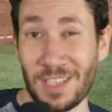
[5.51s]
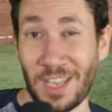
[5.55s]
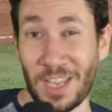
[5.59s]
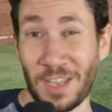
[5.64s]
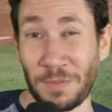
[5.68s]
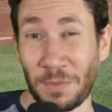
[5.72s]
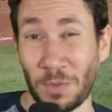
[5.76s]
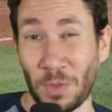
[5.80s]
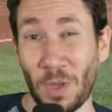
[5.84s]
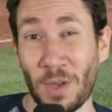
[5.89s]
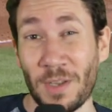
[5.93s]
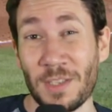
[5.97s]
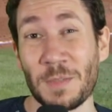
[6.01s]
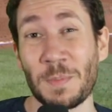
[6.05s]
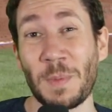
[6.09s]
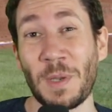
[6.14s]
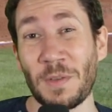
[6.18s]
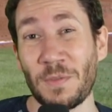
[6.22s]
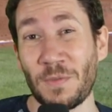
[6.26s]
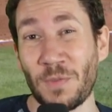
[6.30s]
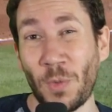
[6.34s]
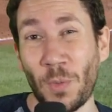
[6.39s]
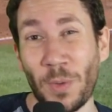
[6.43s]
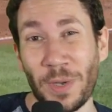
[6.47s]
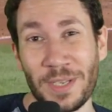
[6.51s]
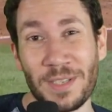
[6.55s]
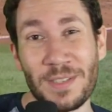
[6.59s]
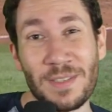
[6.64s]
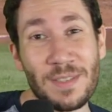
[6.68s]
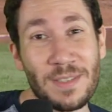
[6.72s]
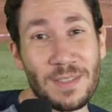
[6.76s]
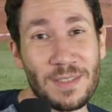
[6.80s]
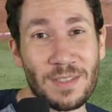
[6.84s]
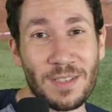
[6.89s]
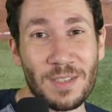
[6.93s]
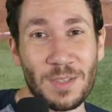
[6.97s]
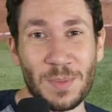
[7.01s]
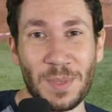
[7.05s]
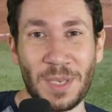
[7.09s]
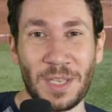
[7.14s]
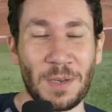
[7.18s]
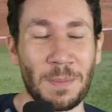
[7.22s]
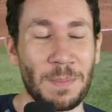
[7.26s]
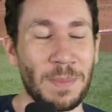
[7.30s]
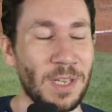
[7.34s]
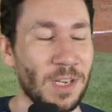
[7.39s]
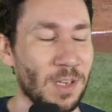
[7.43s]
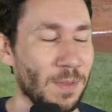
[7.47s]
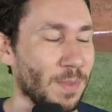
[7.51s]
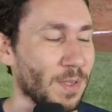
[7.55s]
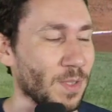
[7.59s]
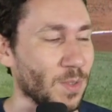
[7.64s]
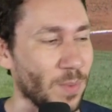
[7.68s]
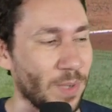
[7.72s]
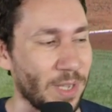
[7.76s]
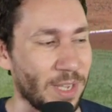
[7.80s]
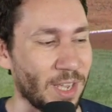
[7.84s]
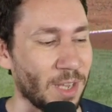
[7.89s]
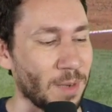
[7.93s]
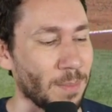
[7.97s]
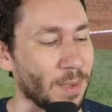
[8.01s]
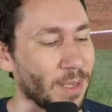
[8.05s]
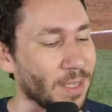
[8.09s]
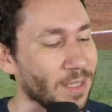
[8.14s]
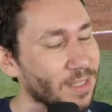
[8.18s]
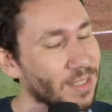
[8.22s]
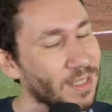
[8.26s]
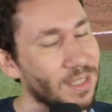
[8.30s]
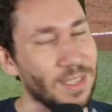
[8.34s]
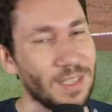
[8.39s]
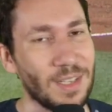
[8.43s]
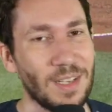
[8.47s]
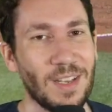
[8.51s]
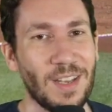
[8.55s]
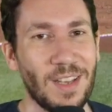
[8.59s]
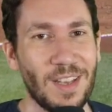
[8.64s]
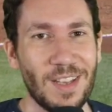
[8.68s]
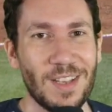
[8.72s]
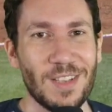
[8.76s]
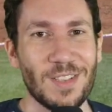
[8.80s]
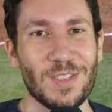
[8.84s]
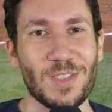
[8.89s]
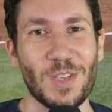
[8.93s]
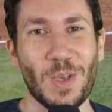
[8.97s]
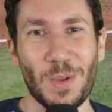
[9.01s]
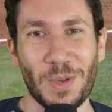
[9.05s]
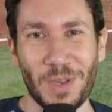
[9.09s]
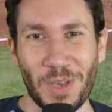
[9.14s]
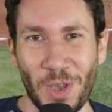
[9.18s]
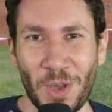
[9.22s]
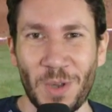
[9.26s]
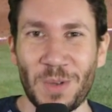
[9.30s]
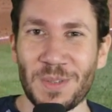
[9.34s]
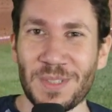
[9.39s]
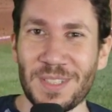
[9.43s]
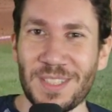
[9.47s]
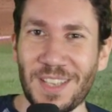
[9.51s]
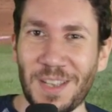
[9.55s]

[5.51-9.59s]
I have lost my voice because we had a meetup this weekend, but so goes.